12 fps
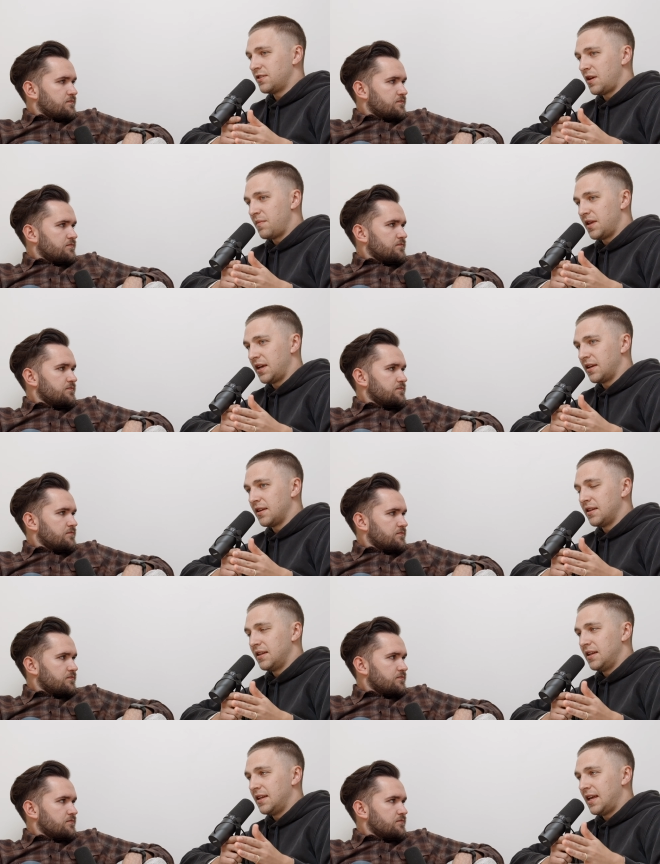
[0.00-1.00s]
Speaker 1: or something,
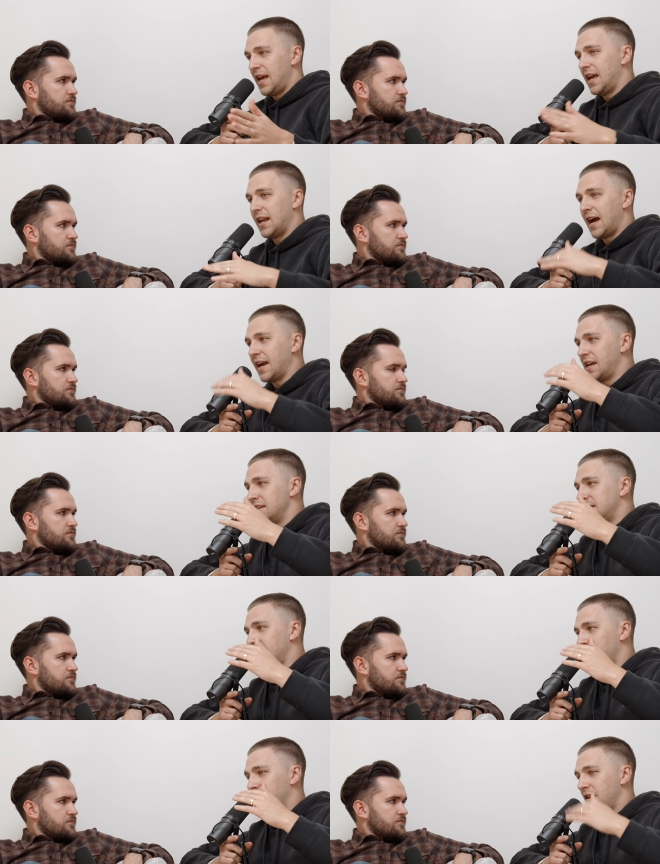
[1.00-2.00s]
and I can
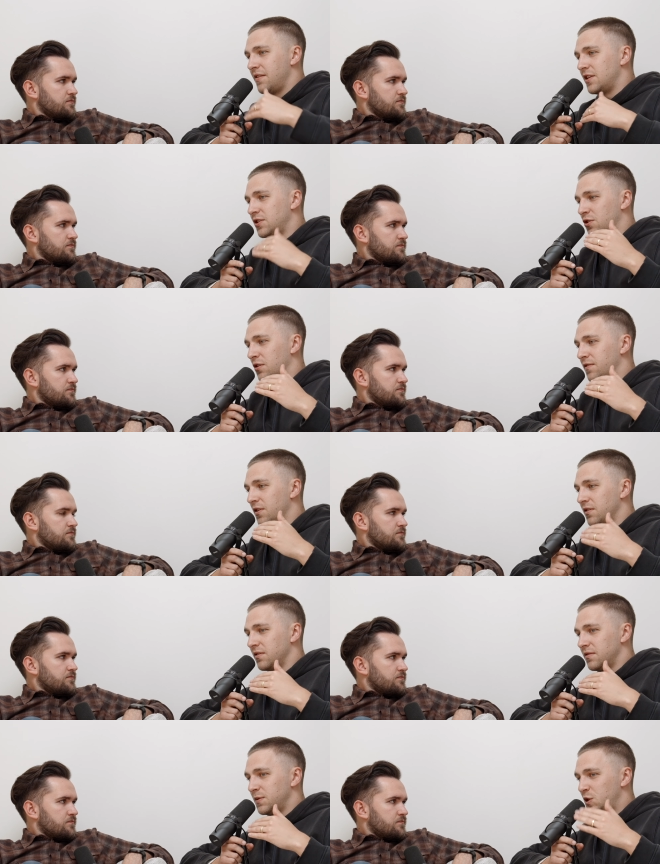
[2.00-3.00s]
tell that the
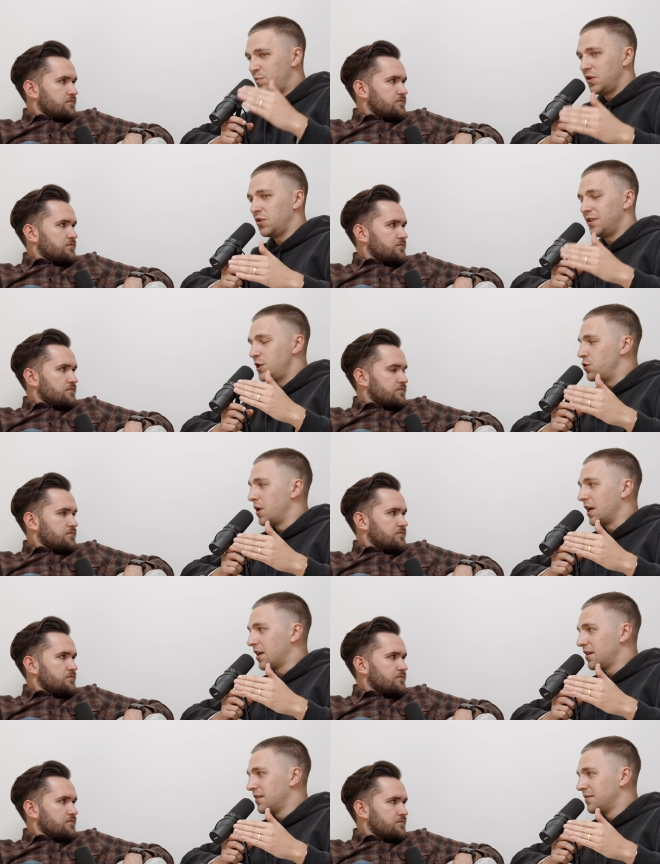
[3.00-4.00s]
server spilled the
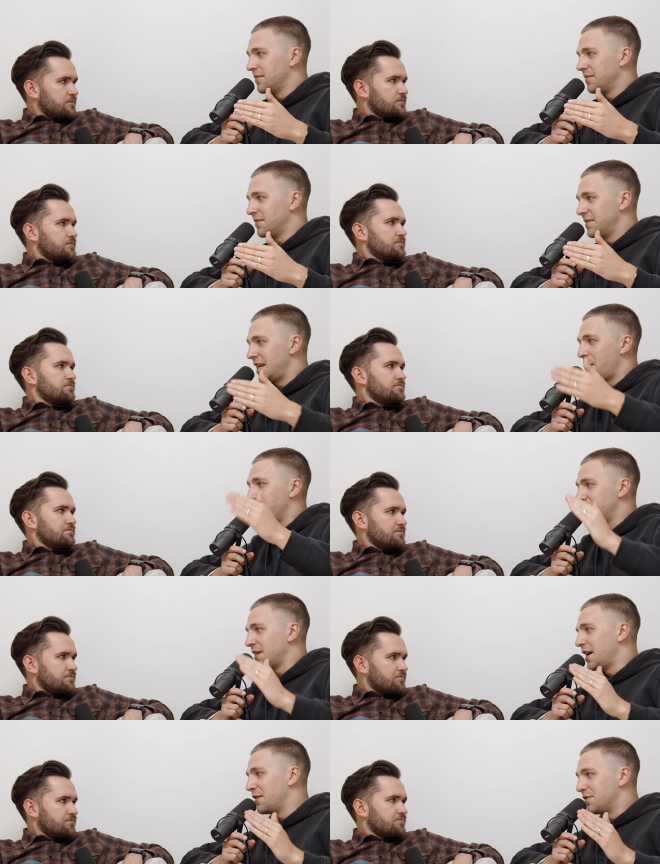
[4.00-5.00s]
drink down the
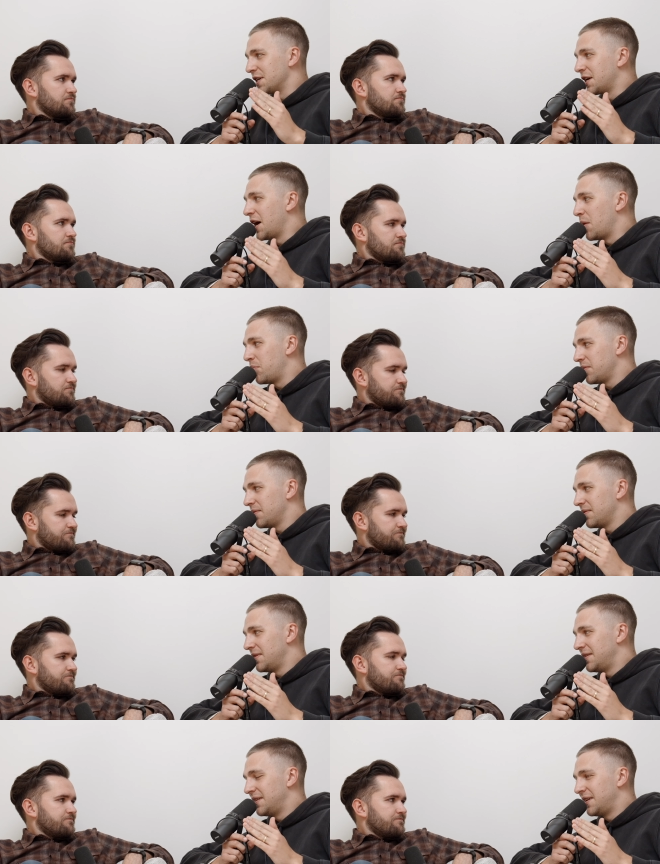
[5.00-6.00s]
side of the cup
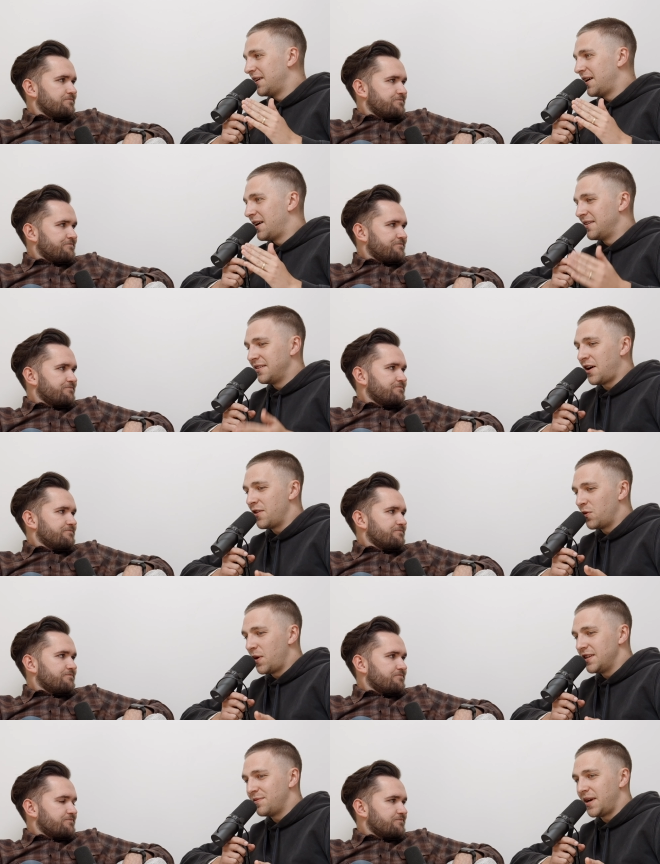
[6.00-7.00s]
on the
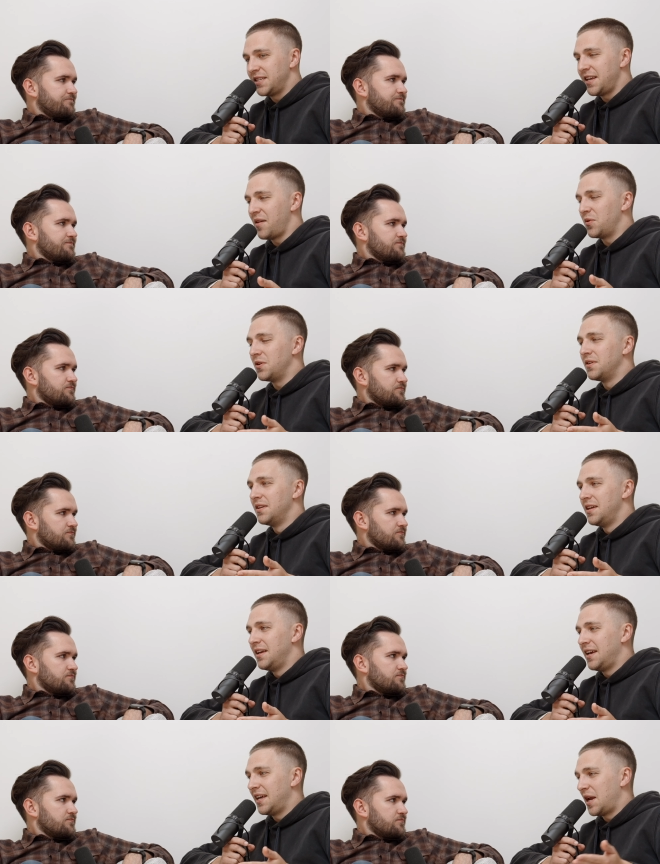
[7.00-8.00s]
way to my table,
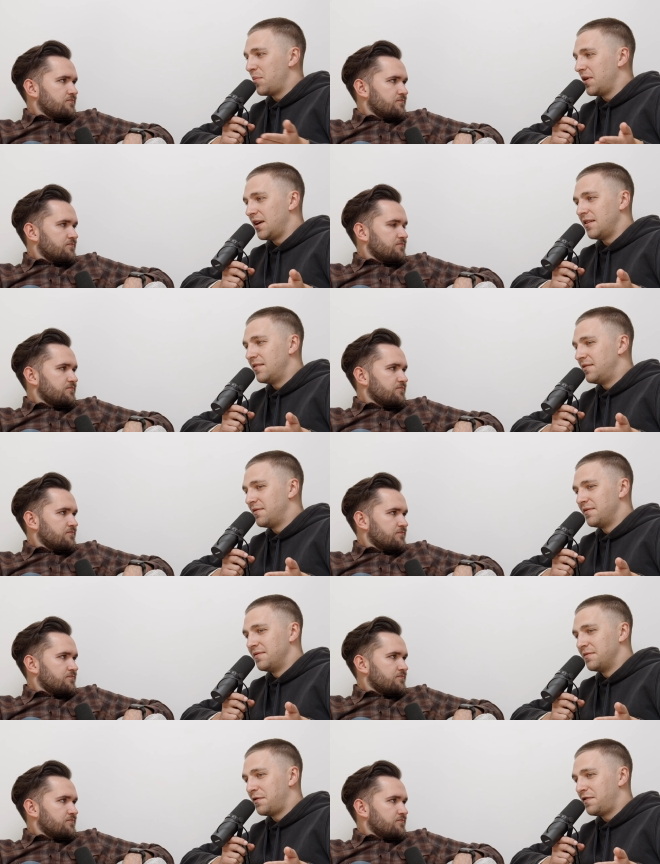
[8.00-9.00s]
and I paid
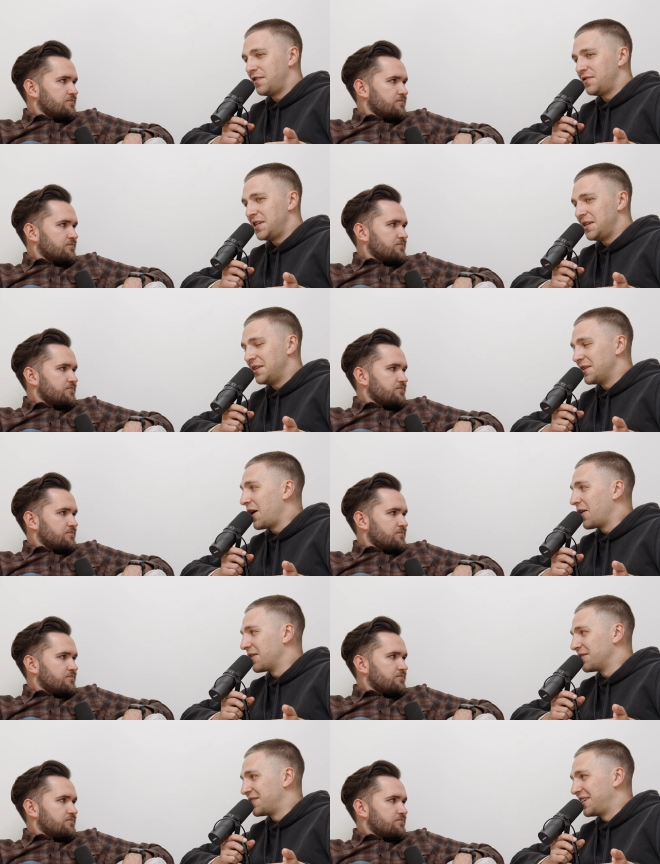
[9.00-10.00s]
fifteen
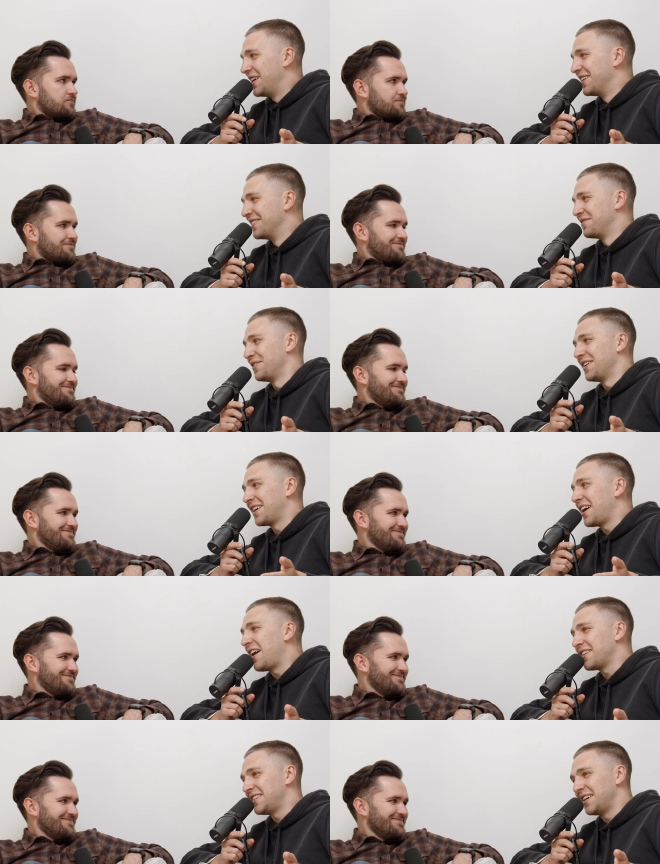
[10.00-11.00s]
dollars for a
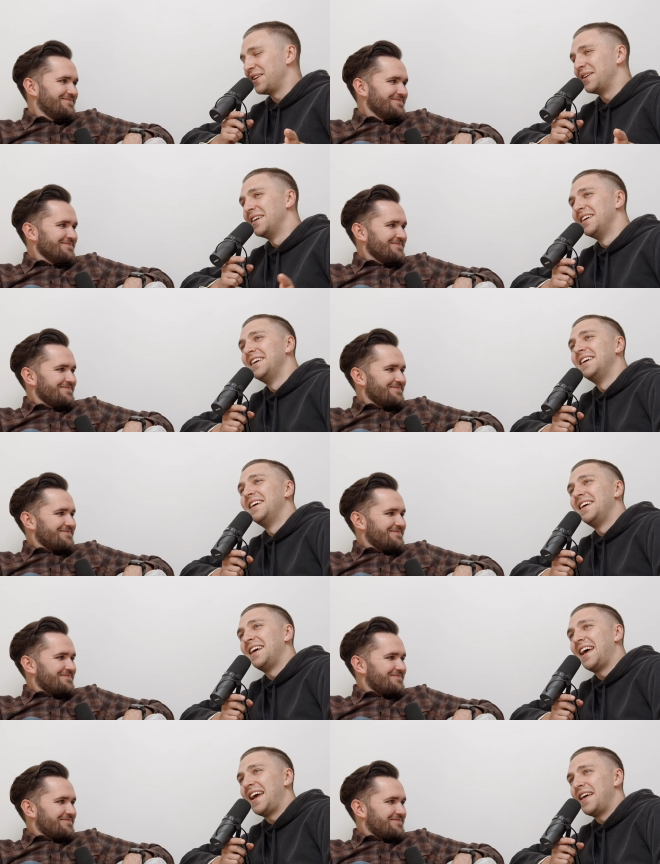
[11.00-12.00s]
cocktail,
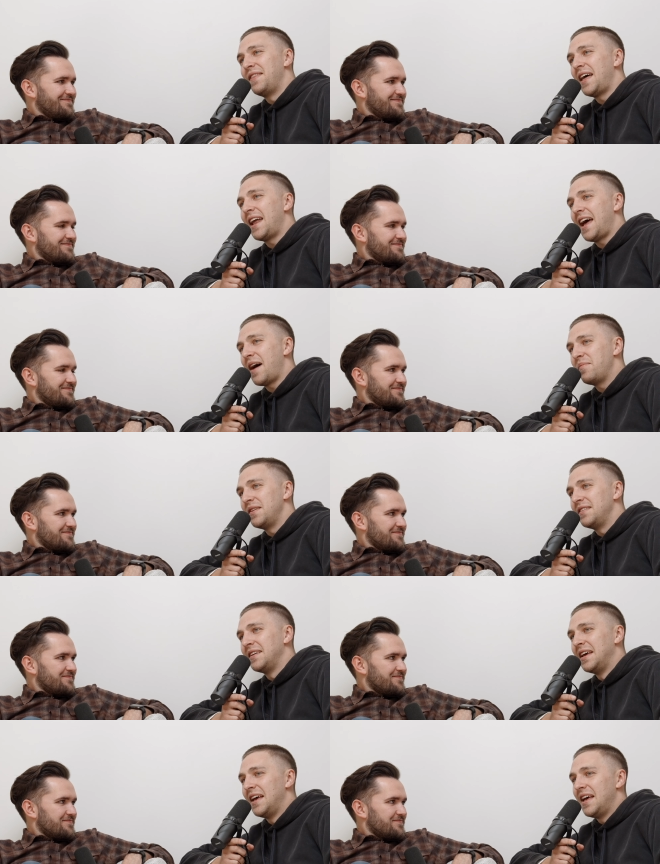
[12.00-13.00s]
and that
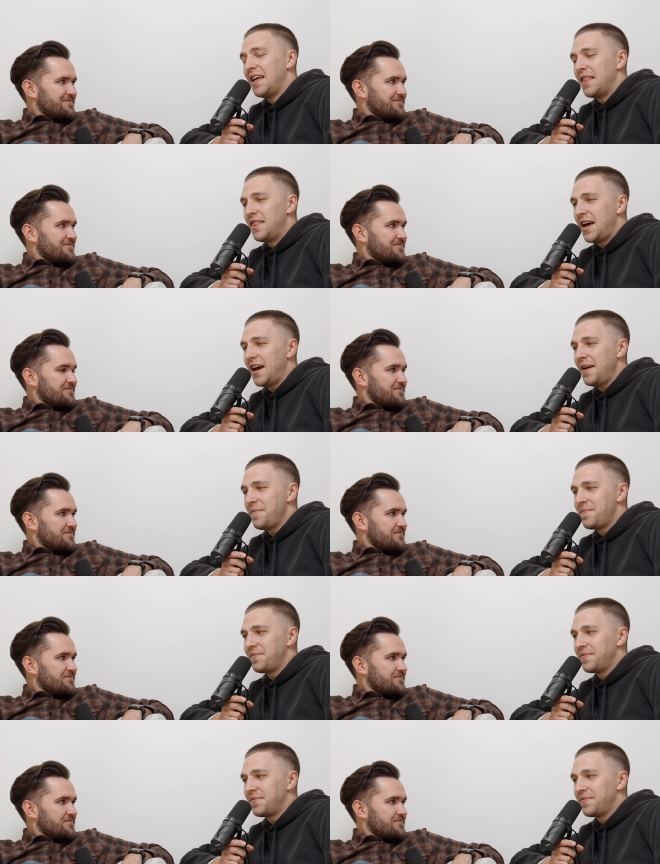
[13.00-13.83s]
happened. That.